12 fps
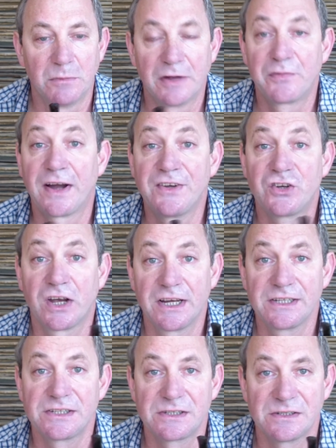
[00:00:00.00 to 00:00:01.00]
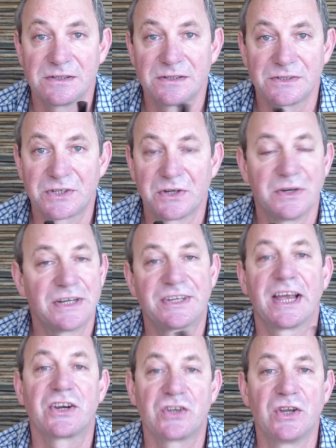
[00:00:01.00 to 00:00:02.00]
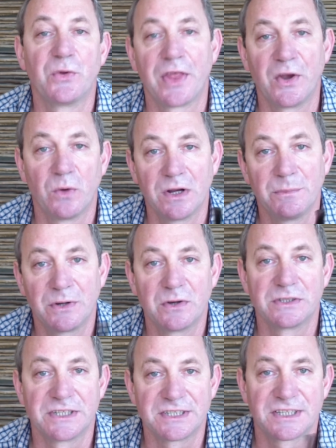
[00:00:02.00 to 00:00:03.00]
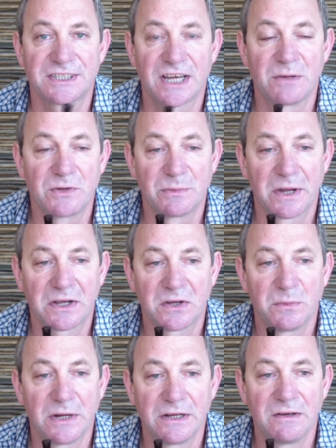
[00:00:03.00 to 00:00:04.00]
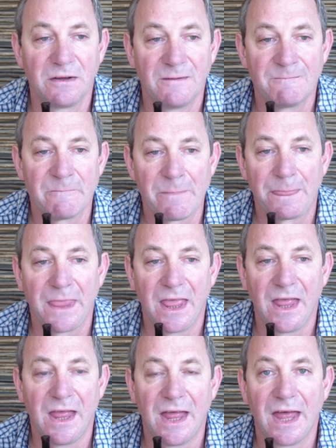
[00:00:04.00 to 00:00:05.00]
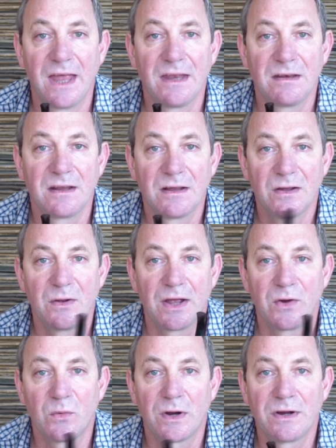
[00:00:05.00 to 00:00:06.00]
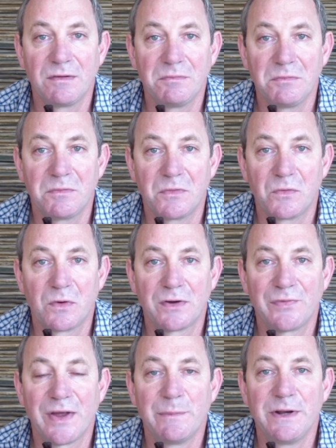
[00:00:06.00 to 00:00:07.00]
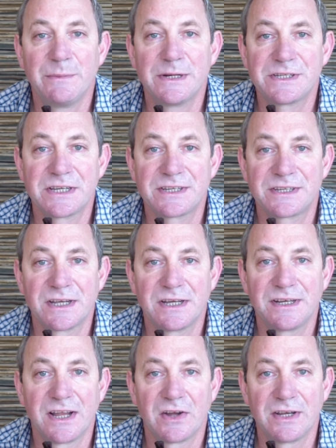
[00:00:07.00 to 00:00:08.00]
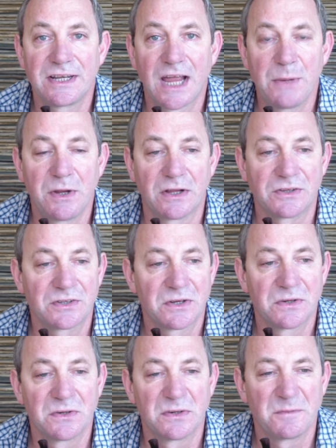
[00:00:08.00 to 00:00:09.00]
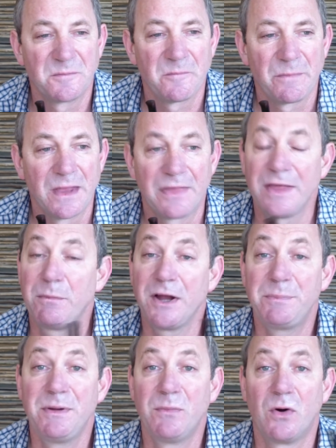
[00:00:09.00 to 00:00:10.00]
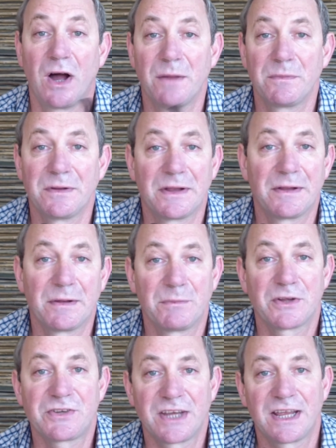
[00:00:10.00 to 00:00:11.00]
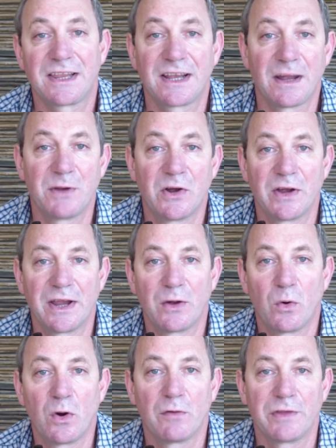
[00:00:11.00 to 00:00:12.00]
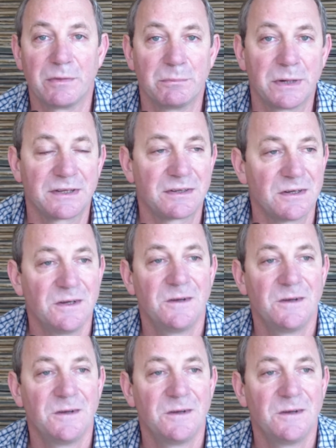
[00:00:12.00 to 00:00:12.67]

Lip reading: franchise. So it's actually within one, because it's the same tobacco blend, and one family business down in Cape Town. So there might be more. I mean, I'm not saying that I know all of them, but